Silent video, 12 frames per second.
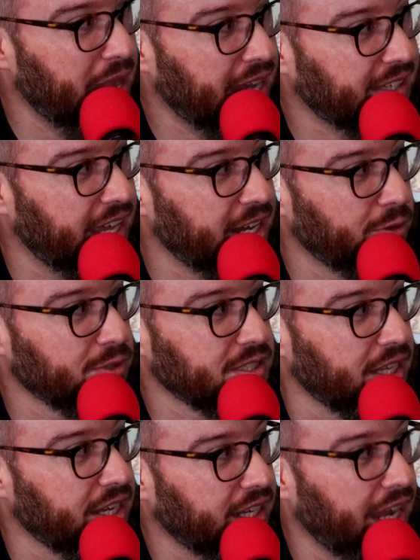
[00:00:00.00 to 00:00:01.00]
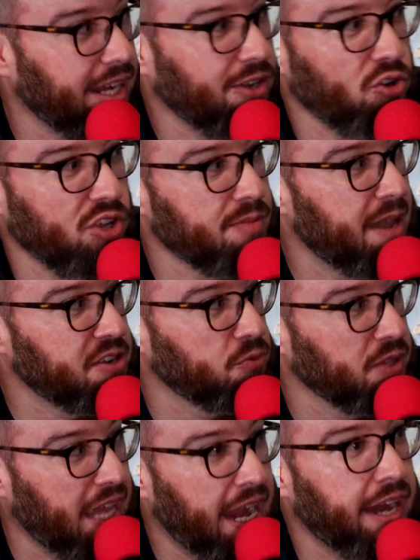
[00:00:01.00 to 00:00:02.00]
back then it was like, I can only imagine
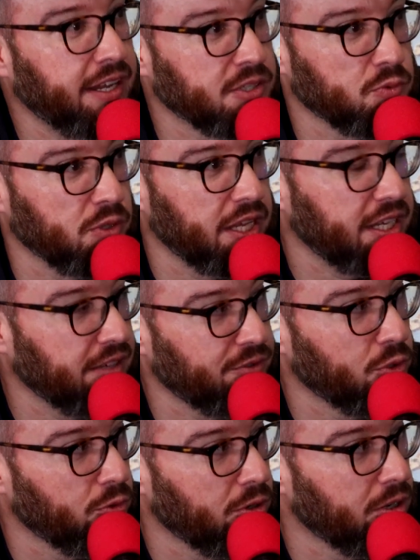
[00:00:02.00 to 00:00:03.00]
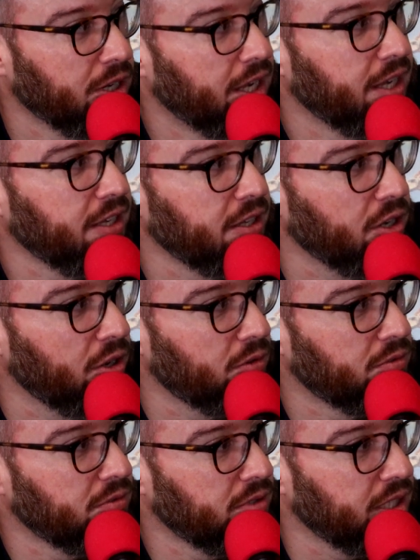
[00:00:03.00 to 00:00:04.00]
what the 80s were like if you were,
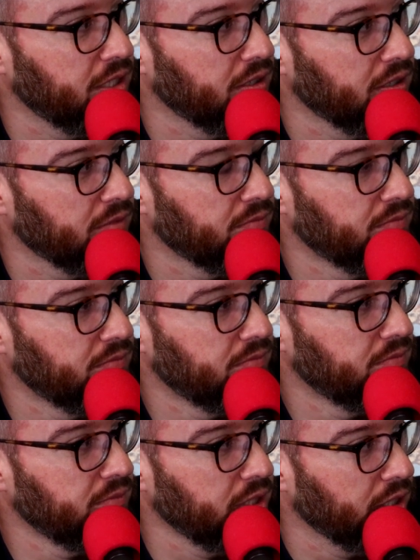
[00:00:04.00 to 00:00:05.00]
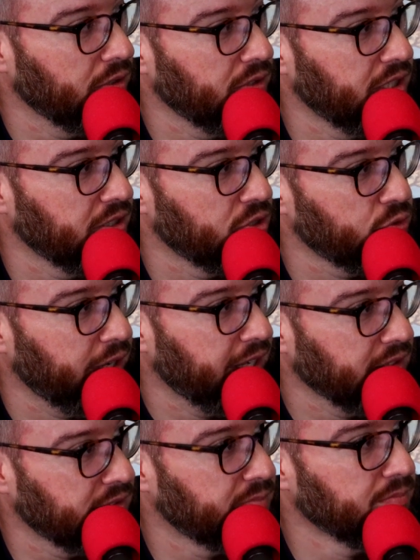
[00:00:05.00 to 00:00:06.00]
into
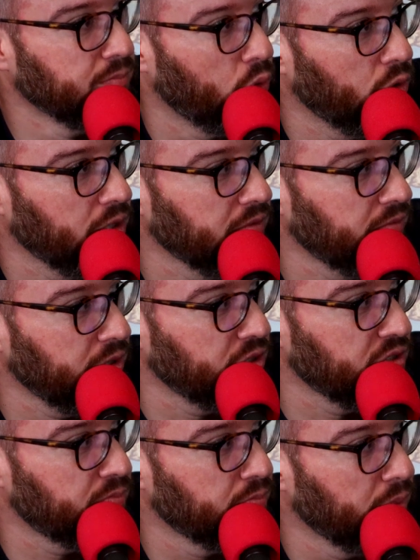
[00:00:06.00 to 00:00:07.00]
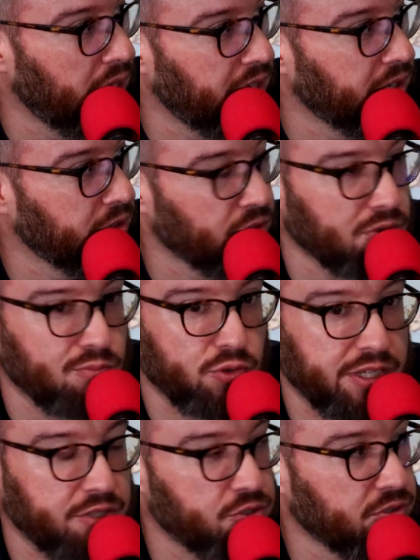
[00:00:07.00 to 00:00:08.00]
trans porn. You just bought it under a
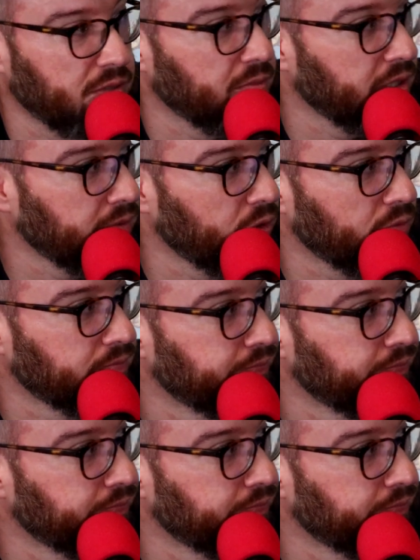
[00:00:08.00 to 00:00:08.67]
bridge or something.